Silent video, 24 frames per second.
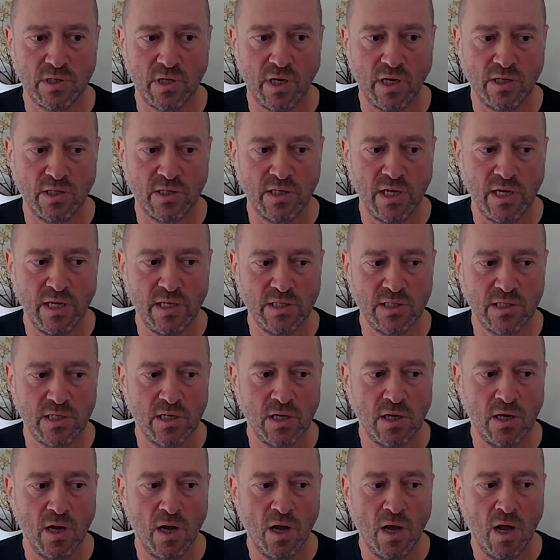and dates.
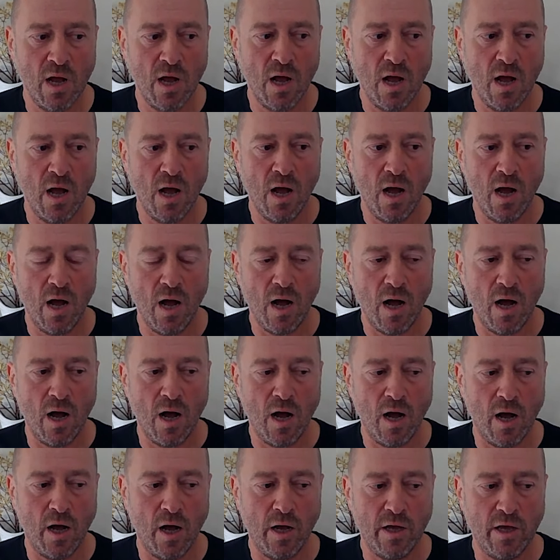
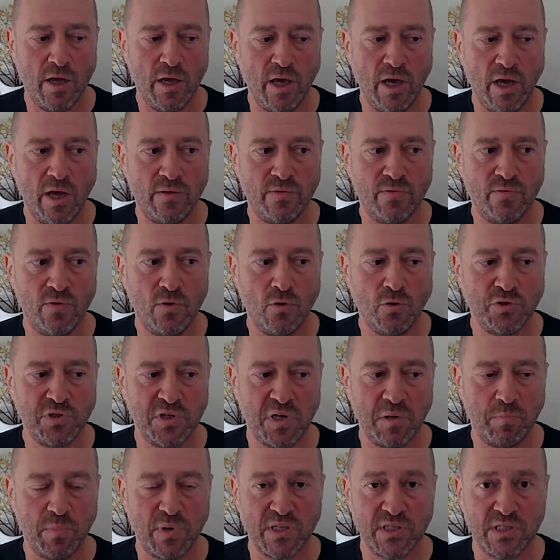And those
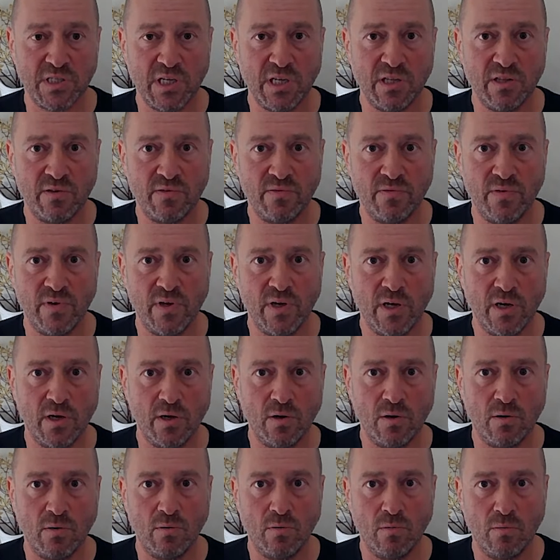represent the
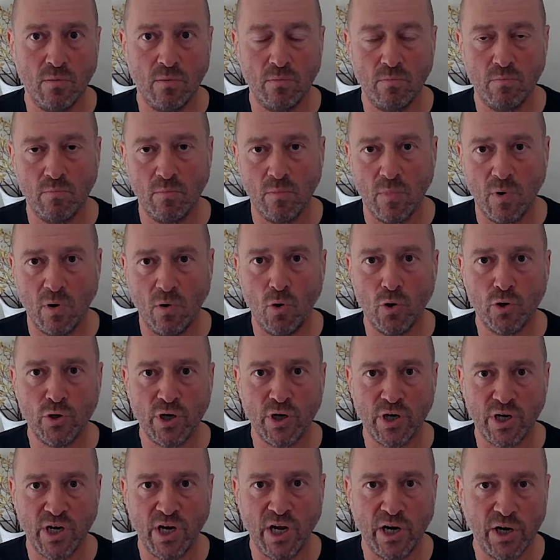order
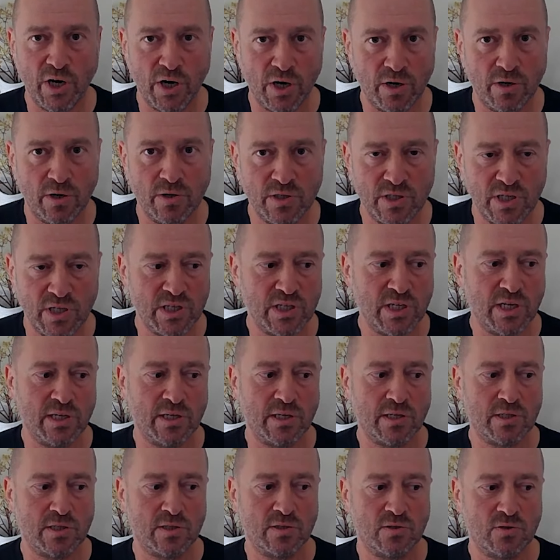header
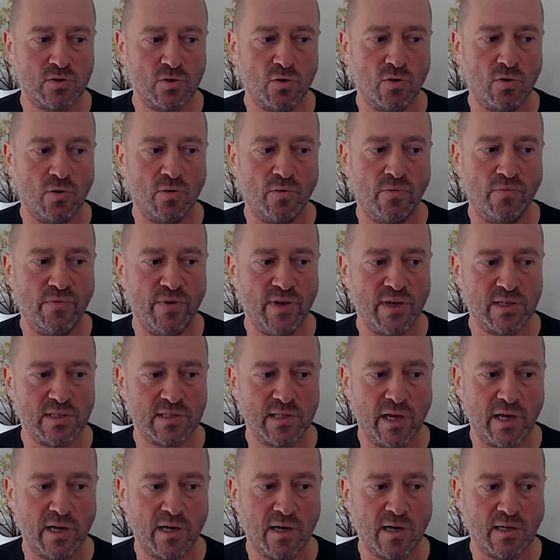details. So things
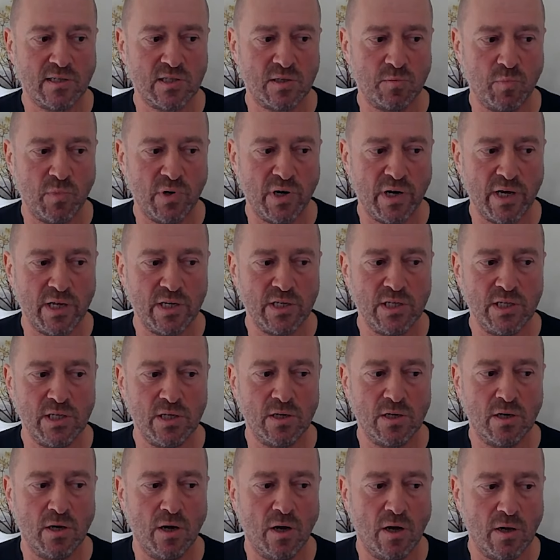like customer ID,
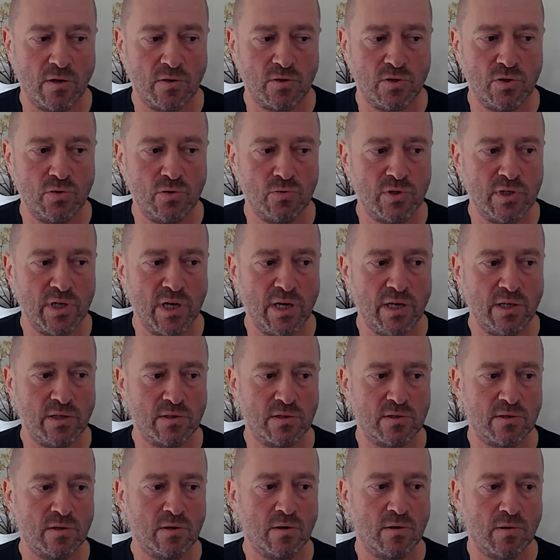due date,
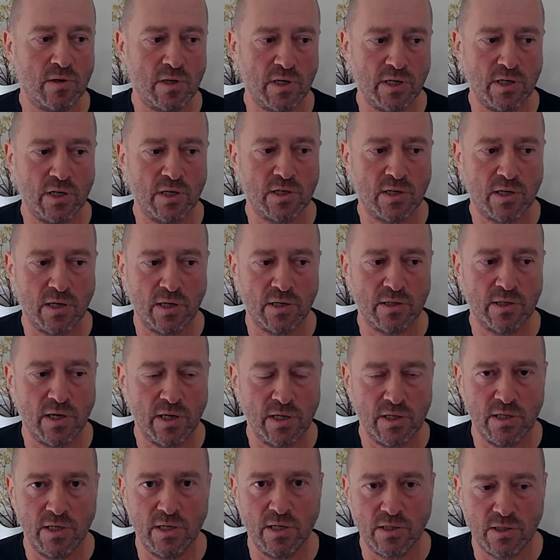credit card
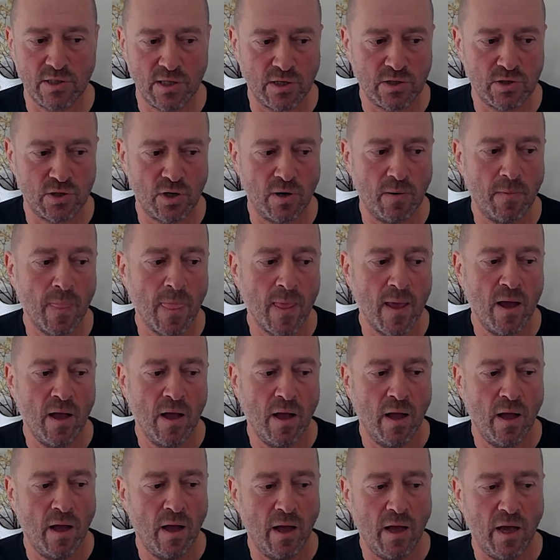ID, etc.
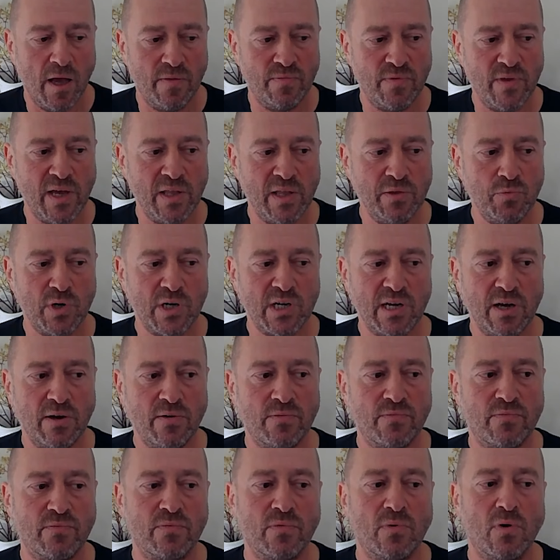And then we
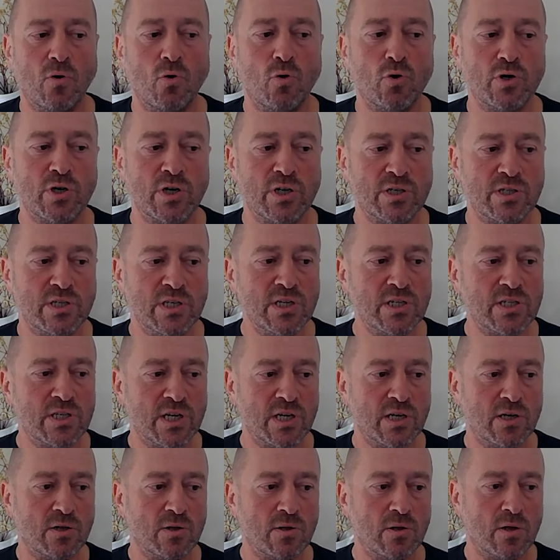have order
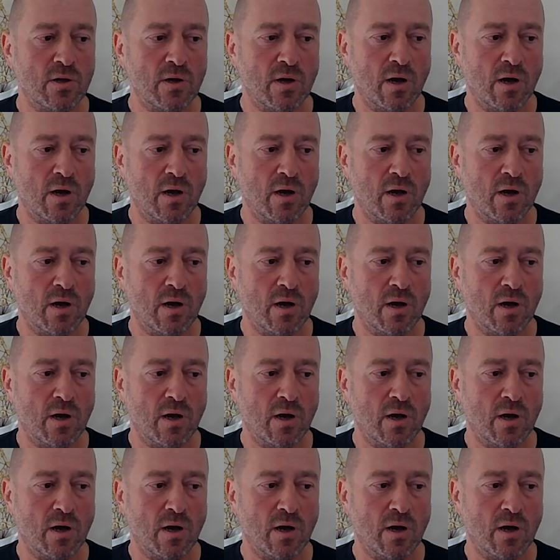detail